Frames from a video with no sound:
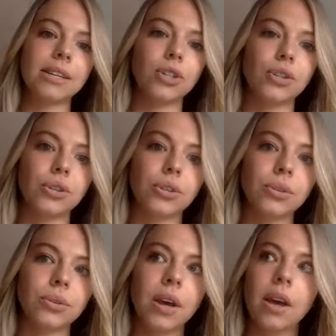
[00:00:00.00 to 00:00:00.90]
into
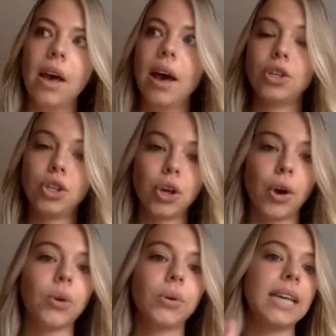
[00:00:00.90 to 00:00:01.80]
a
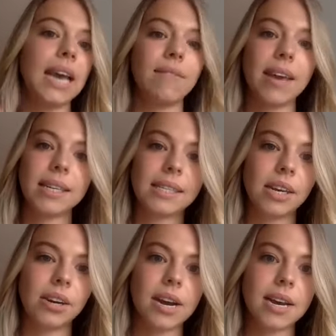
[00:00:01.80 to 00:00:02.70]
show, TV
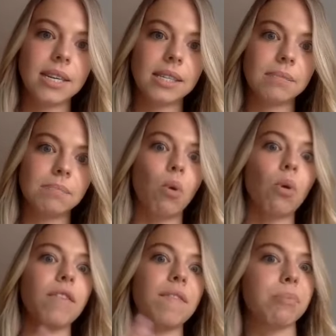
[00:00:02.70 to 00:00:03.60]
series,
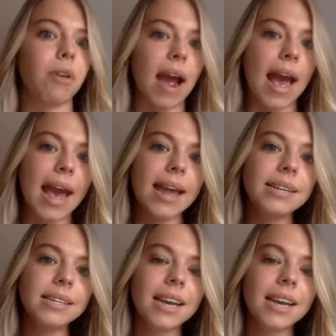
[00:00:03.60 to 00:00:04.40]
more of a brand.